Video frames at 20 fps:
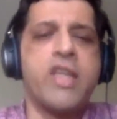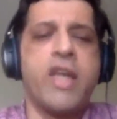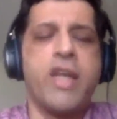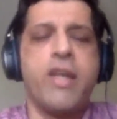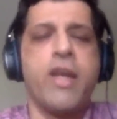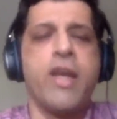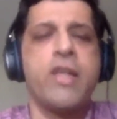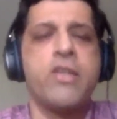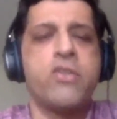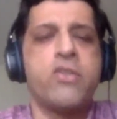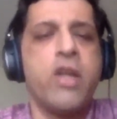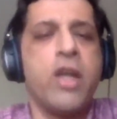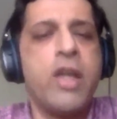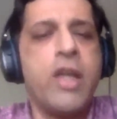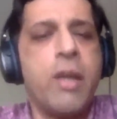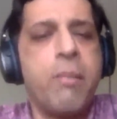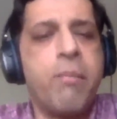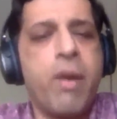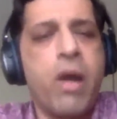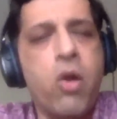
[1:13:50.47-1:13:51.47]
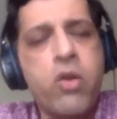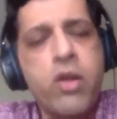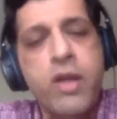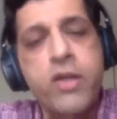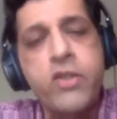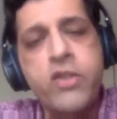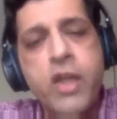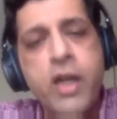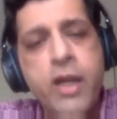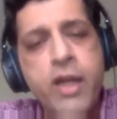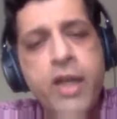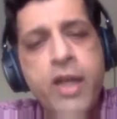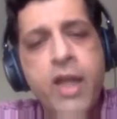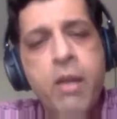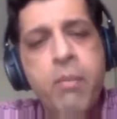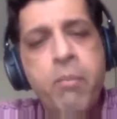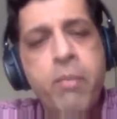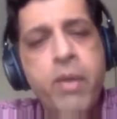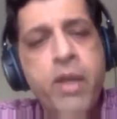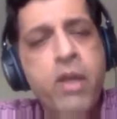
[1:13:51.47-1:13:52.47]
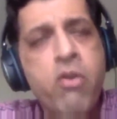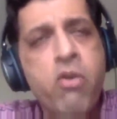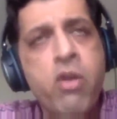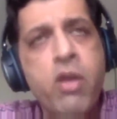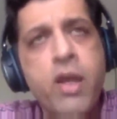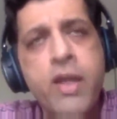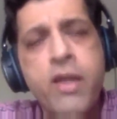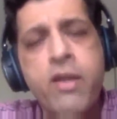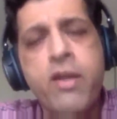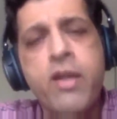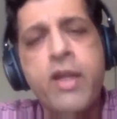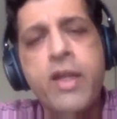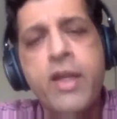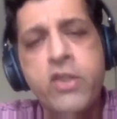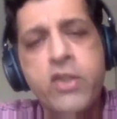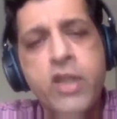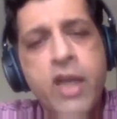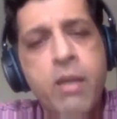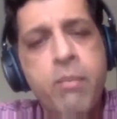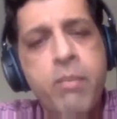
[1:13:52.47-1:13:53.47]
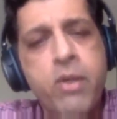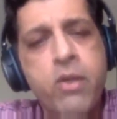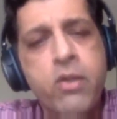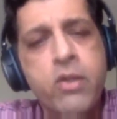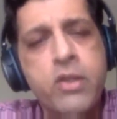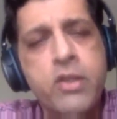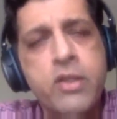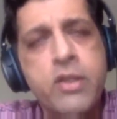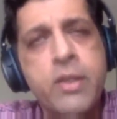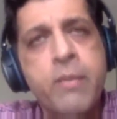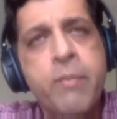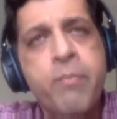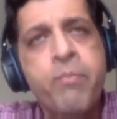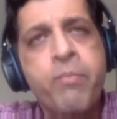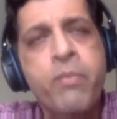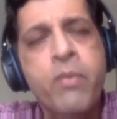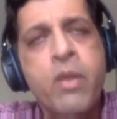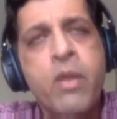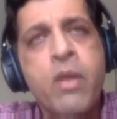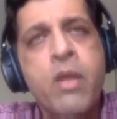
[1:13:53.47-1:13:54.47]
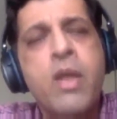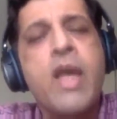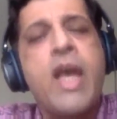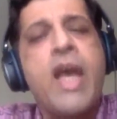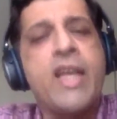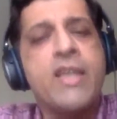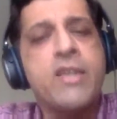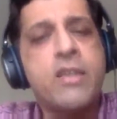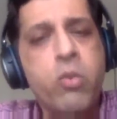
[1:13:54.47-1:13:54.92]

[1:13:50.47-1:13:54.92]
I think the first area is really about agility and being really, really agile, because